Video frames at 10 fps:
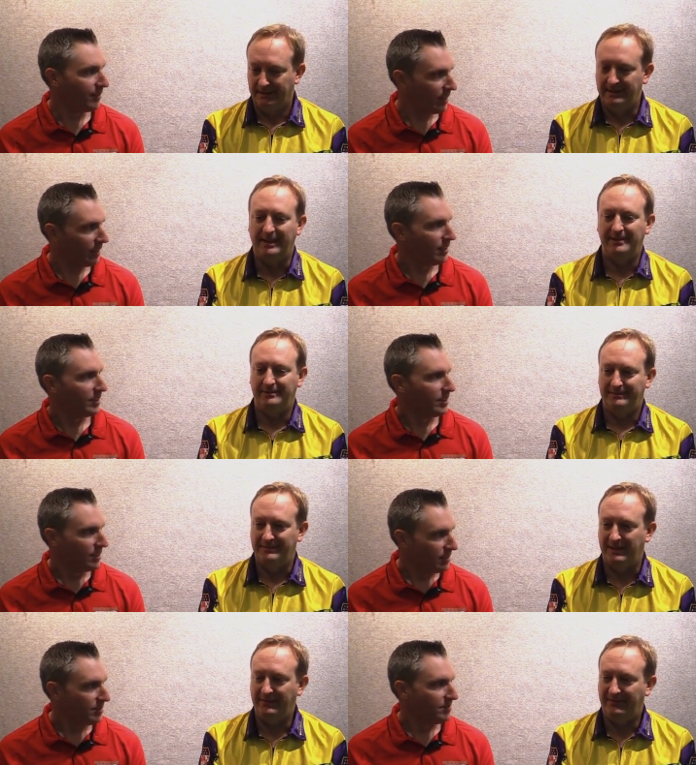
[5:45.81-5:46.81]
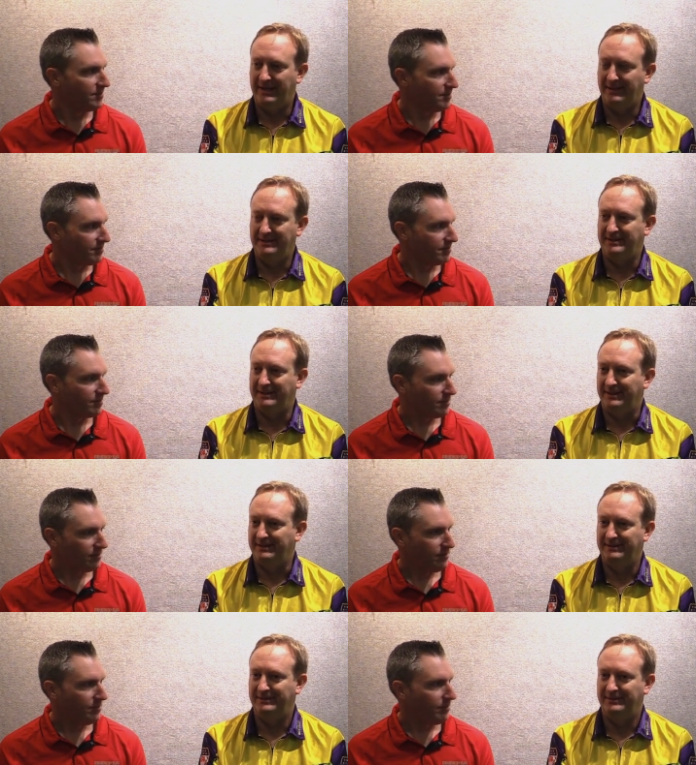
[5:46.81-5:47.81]
Speaker 1: Yeah, yeah, we've had
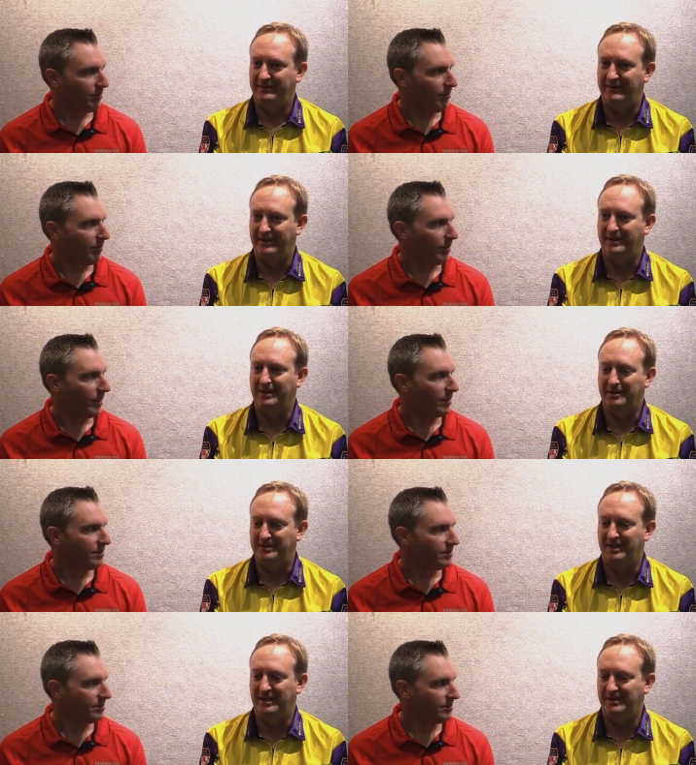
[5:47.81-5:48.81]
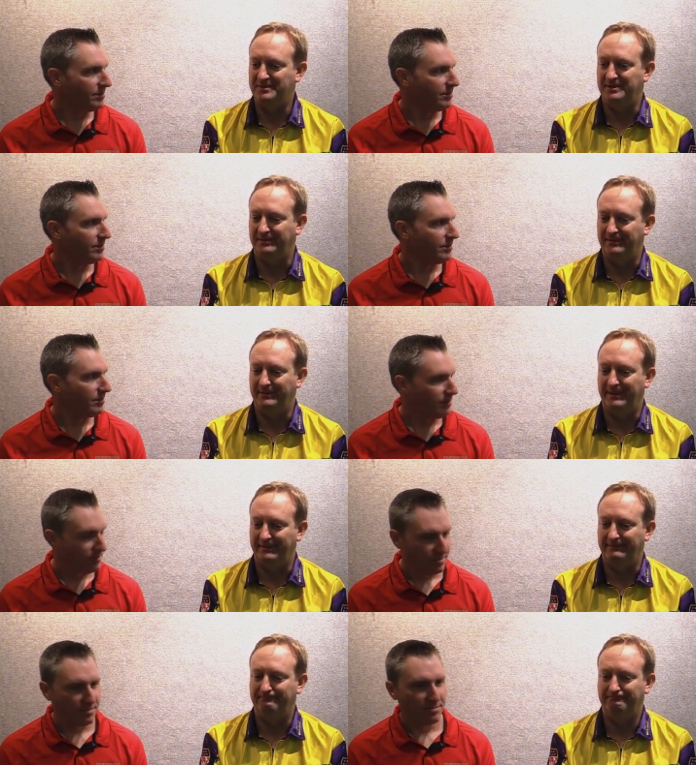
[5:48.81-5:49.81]
uh, we've had a lot of good times and,
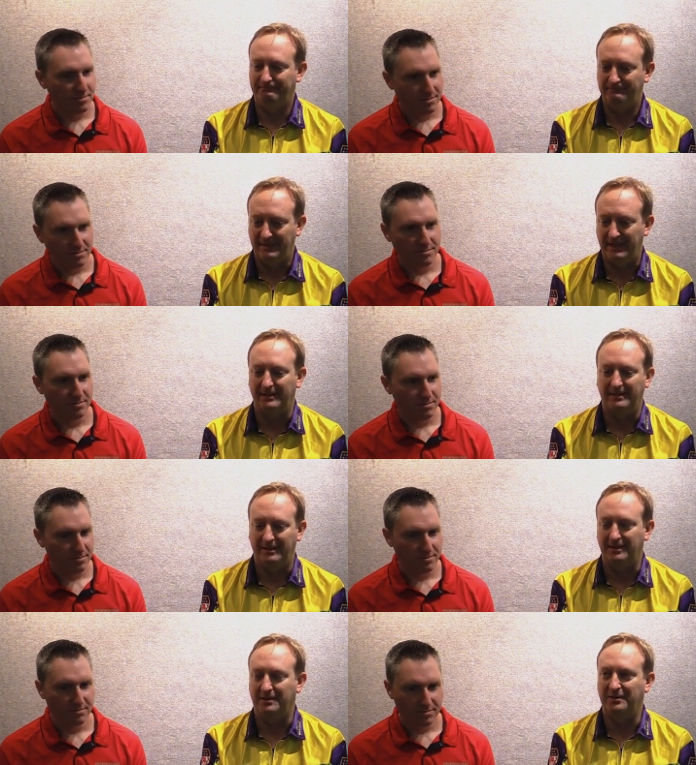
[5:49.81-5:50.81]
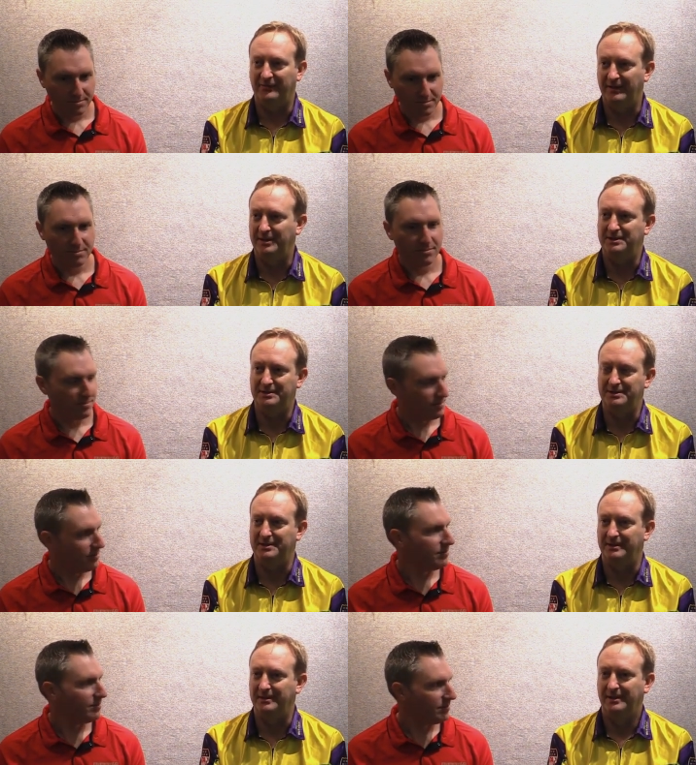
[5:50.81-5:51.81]
and yeah, had a lot of good finishes
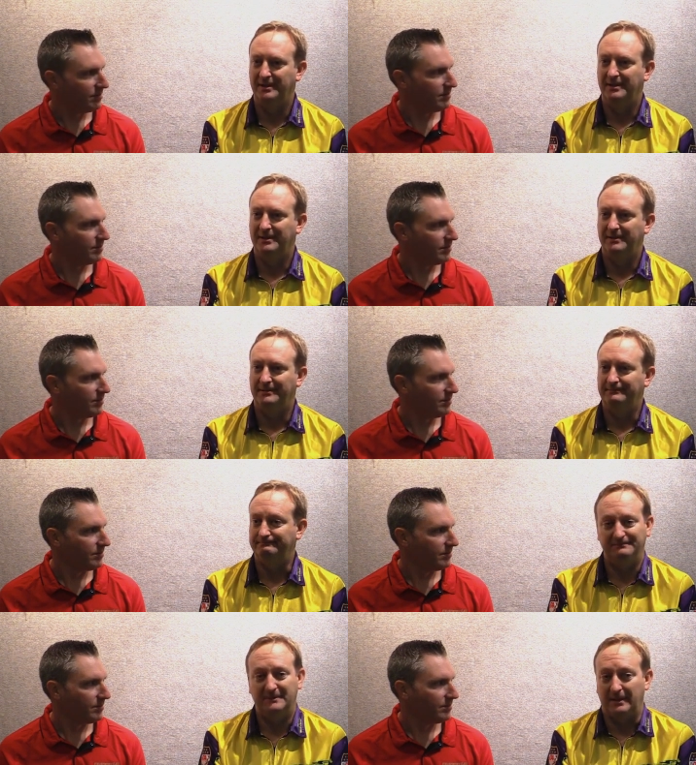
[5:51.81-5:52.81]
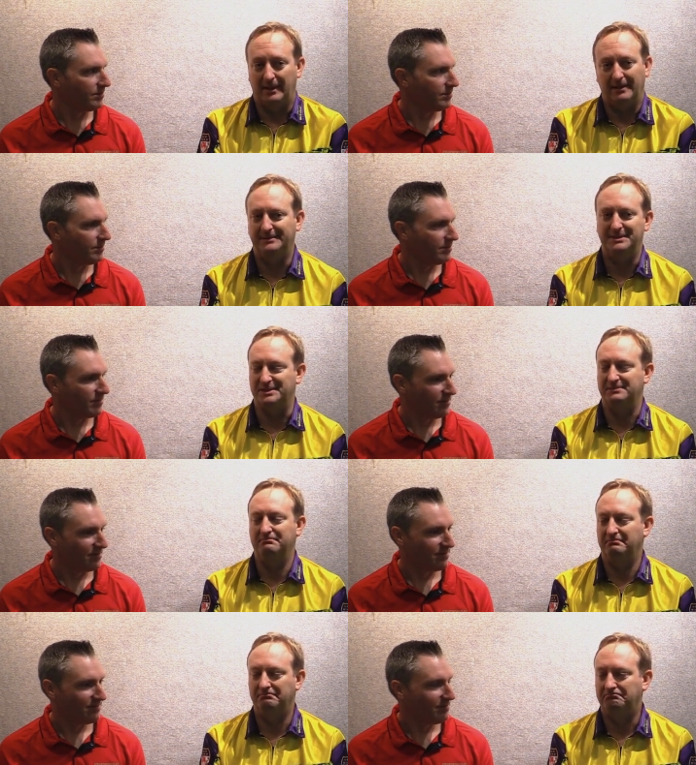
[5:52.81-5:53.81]
and yeah, just
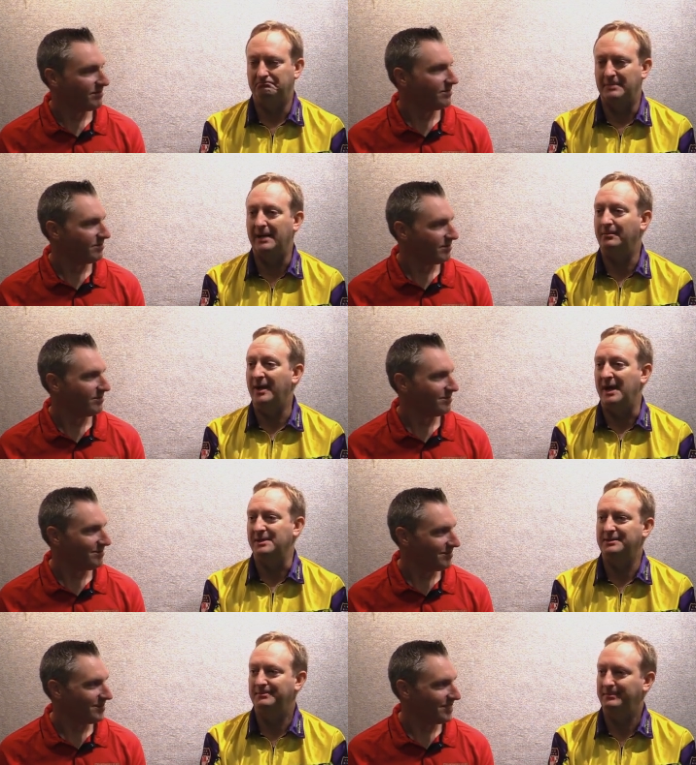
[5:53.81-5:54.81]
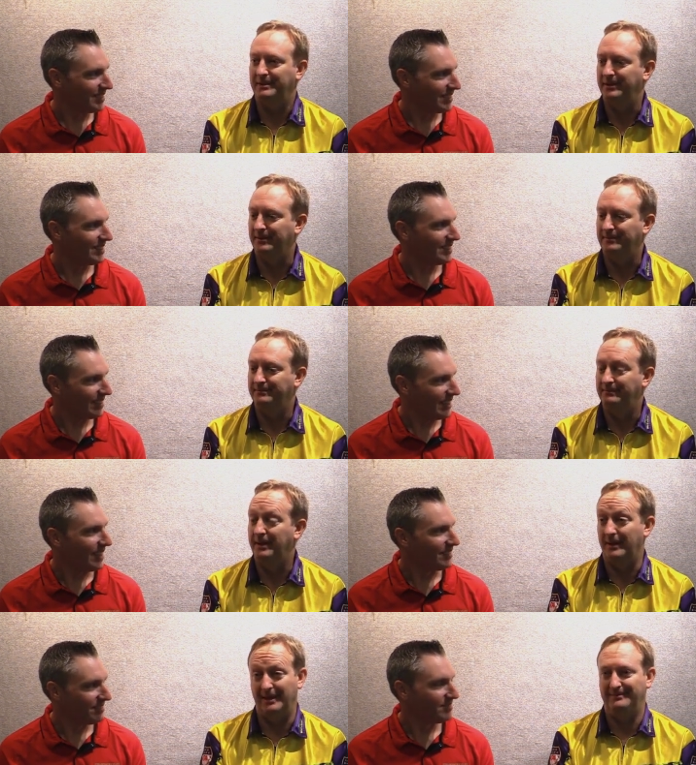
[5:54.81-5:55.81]
had a blast. You know,
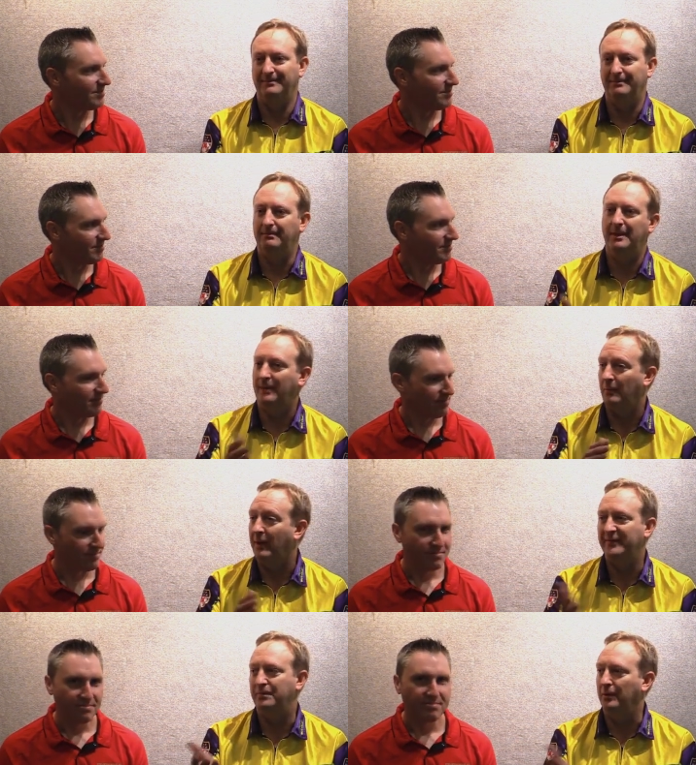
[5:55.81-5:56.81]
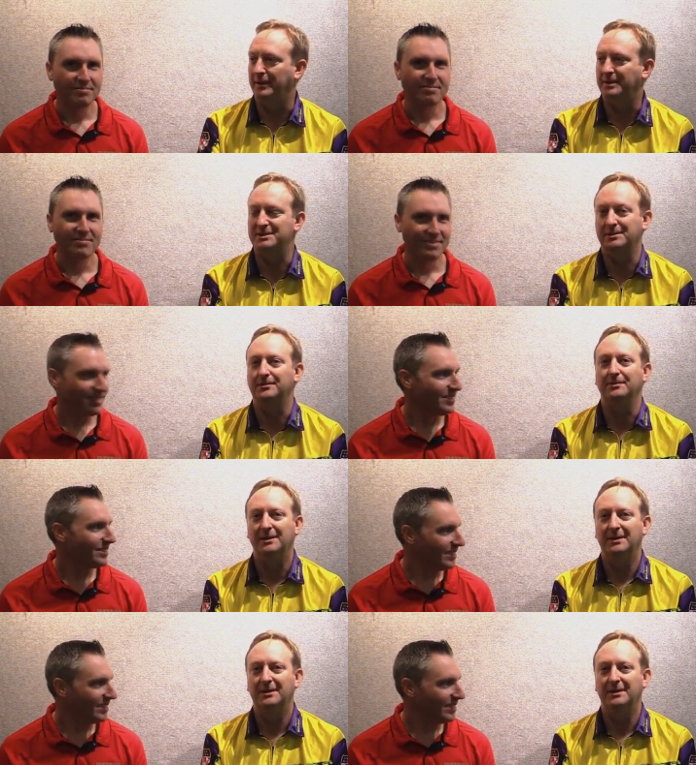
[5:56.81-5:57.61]
I met my wife pulling, so